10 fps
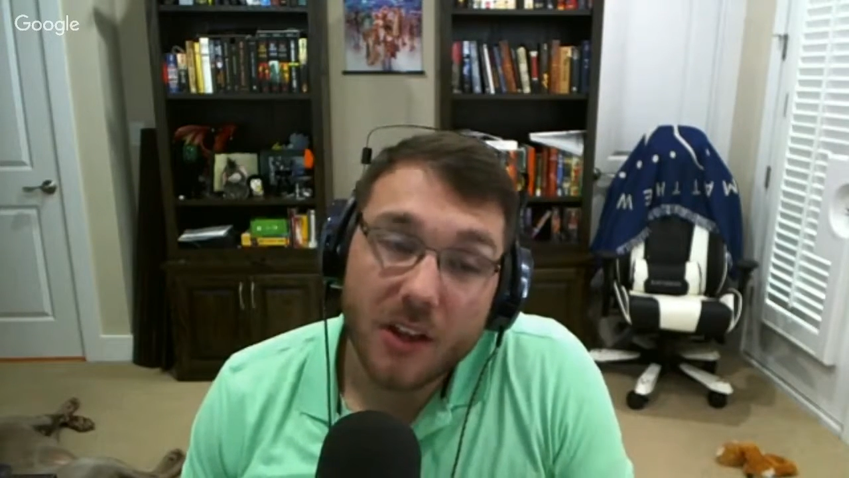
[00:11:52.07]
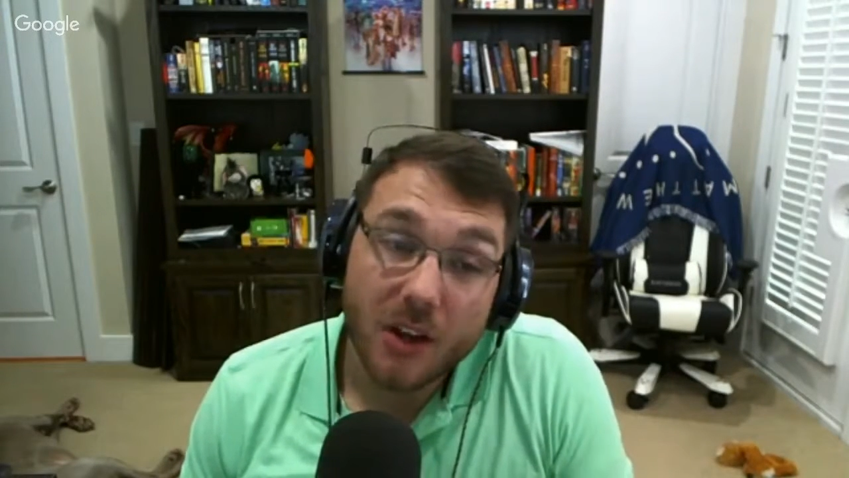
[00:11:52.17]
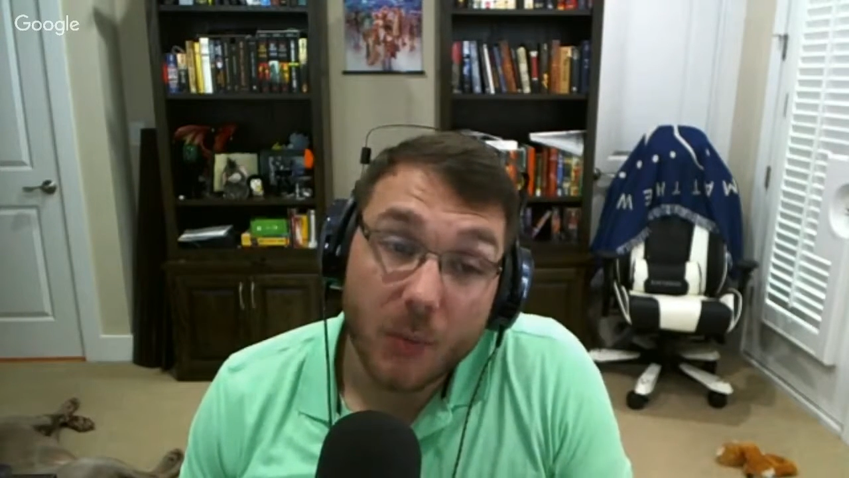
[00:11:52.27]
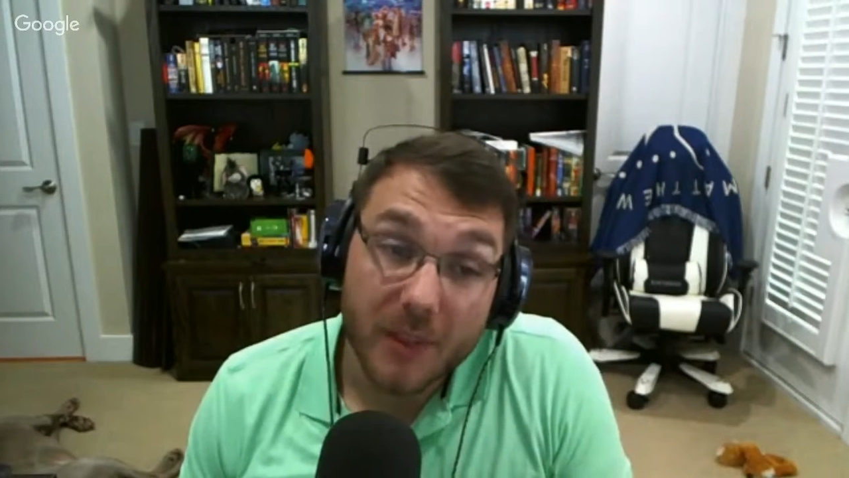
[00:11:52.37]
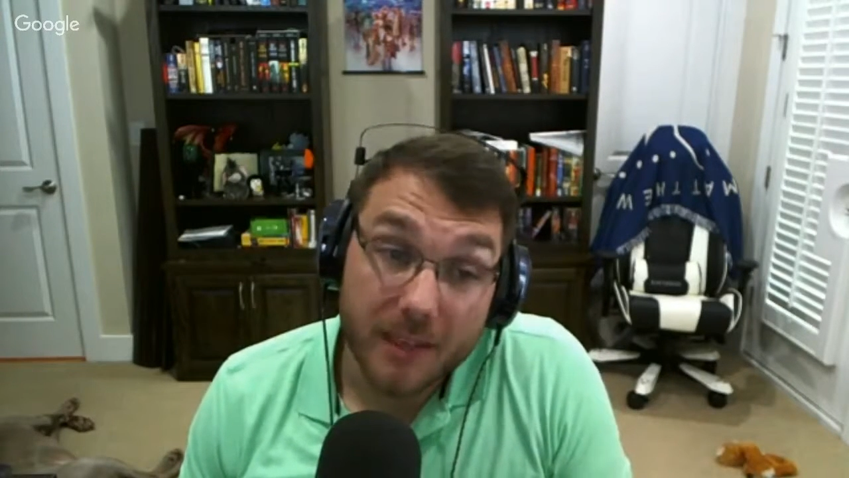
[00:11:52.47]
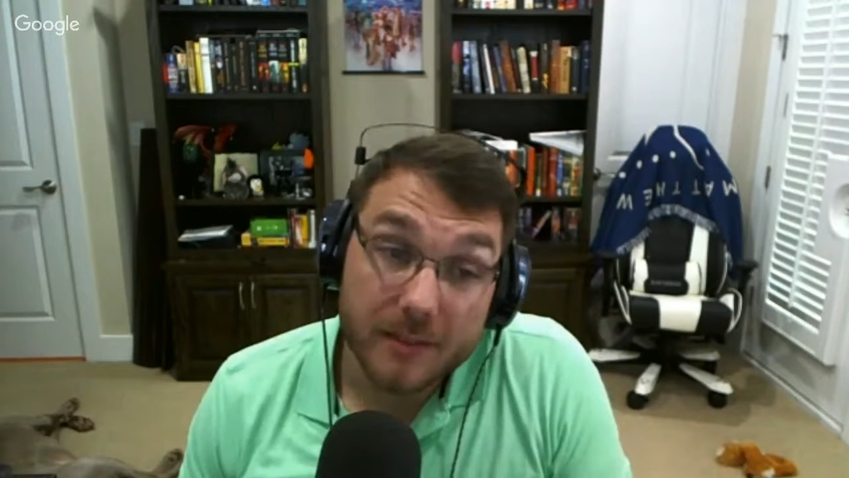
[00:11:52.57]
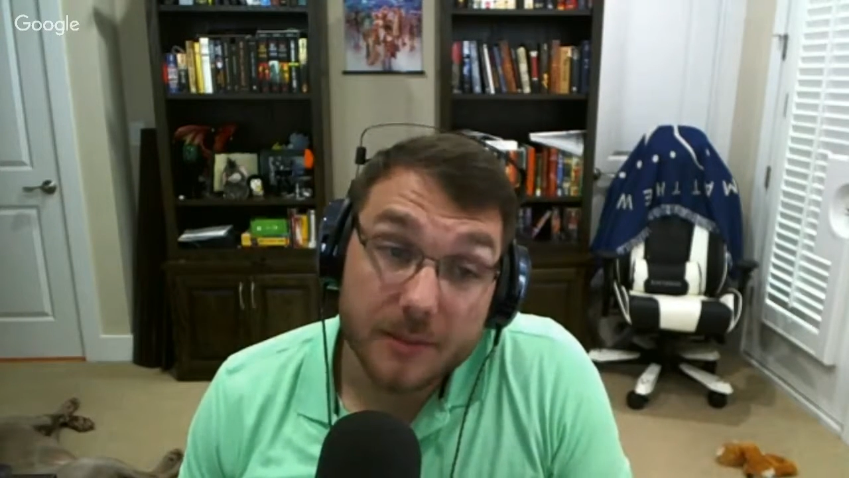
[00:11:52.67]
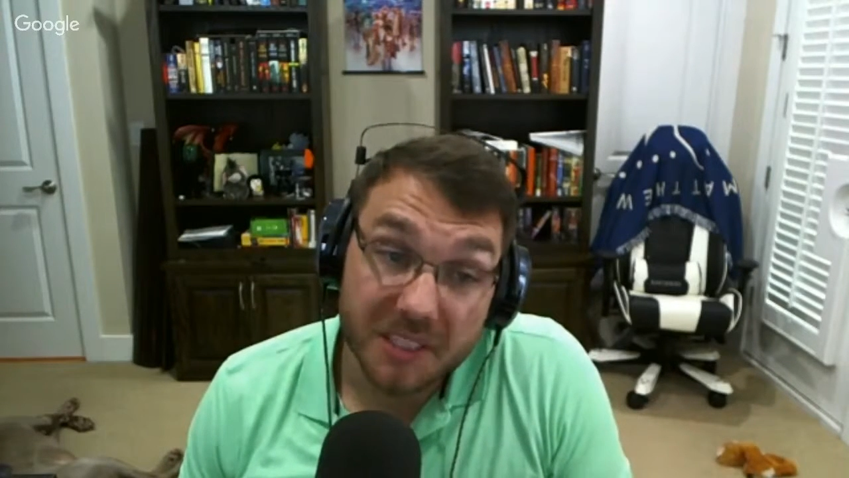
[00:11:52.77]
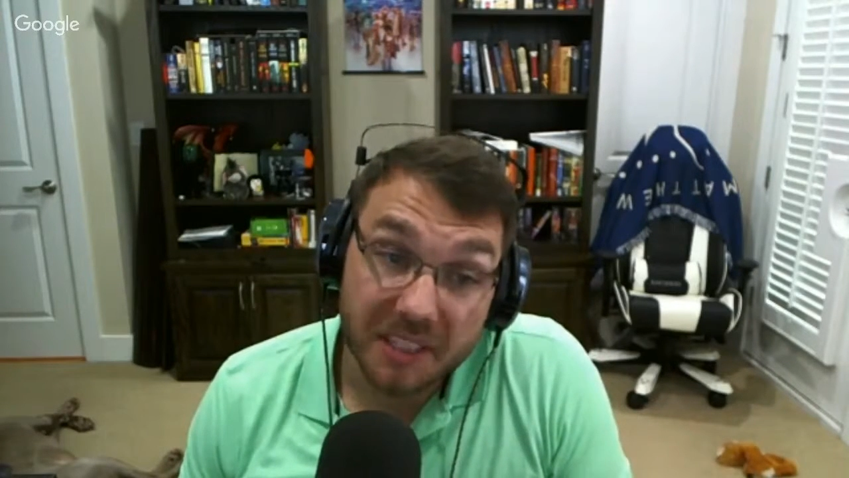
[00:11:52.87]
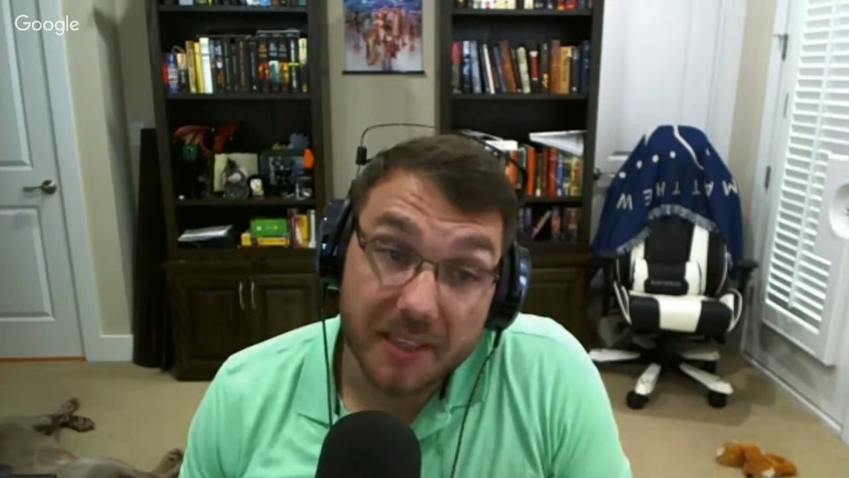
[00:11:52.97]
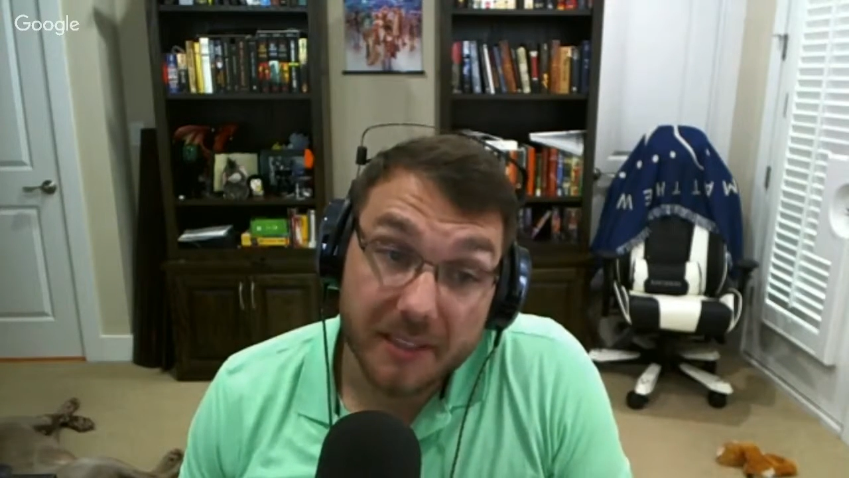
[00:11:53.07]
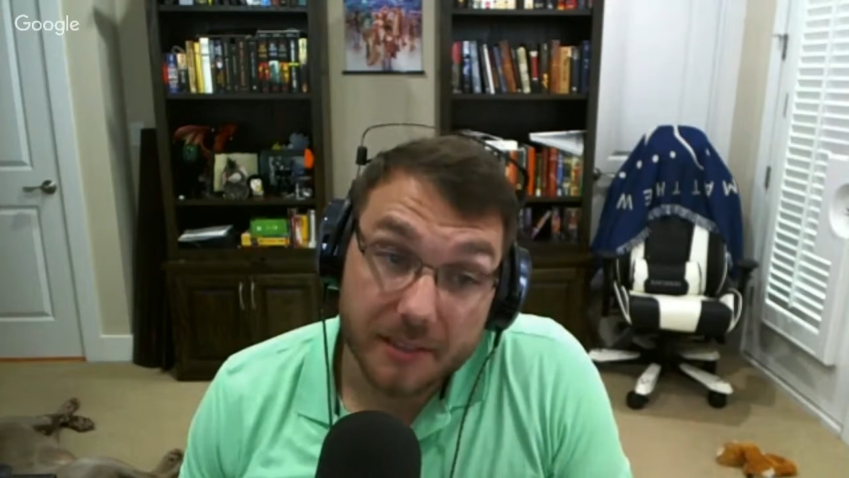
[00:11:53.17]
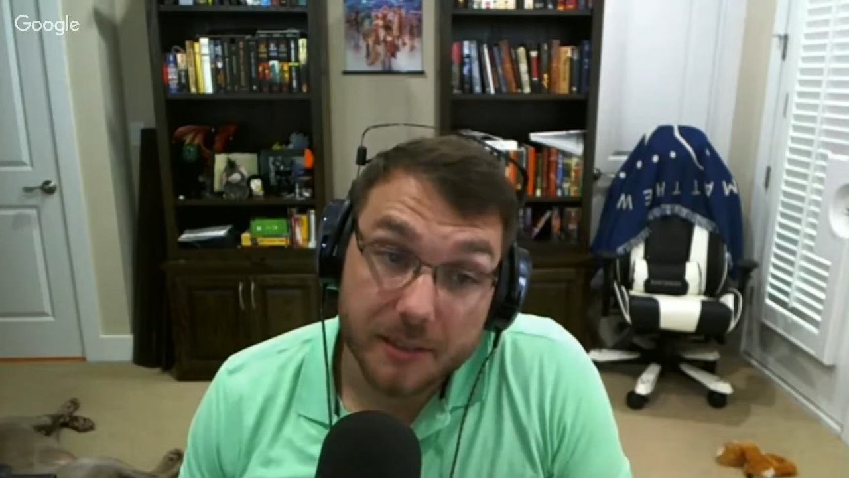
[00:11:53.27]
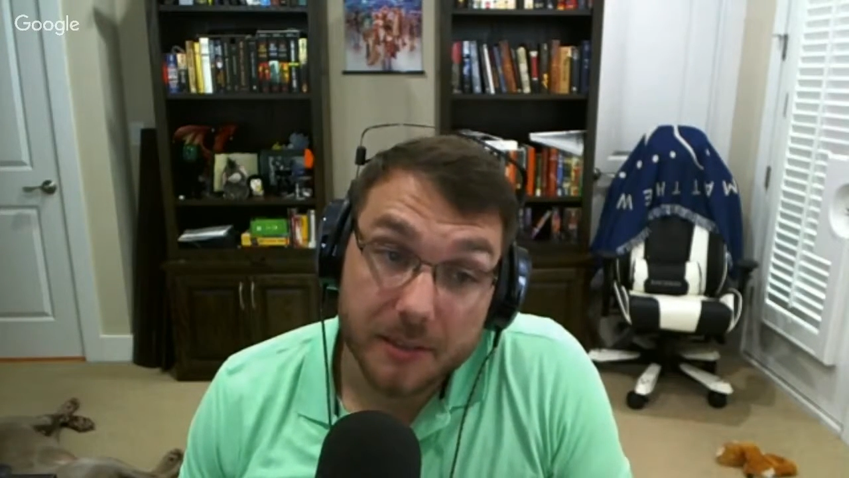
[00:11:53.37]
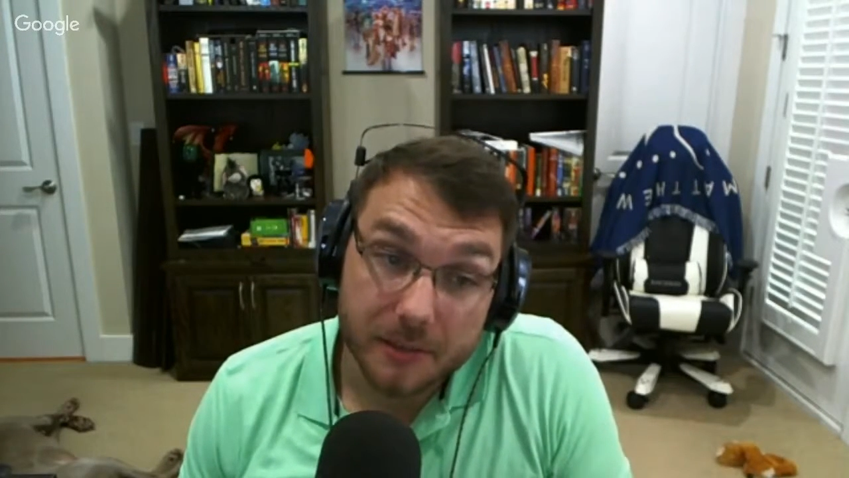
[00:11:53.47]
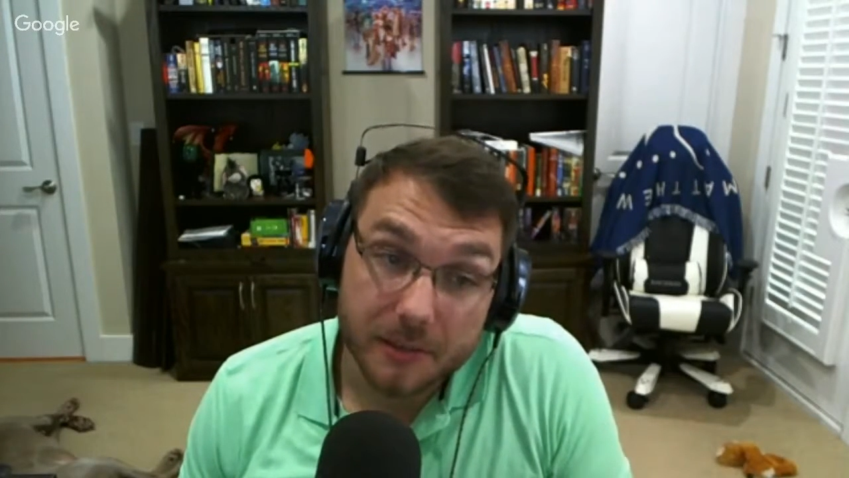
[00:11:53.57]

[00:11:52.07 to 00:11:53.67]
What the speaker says: "We had some delays,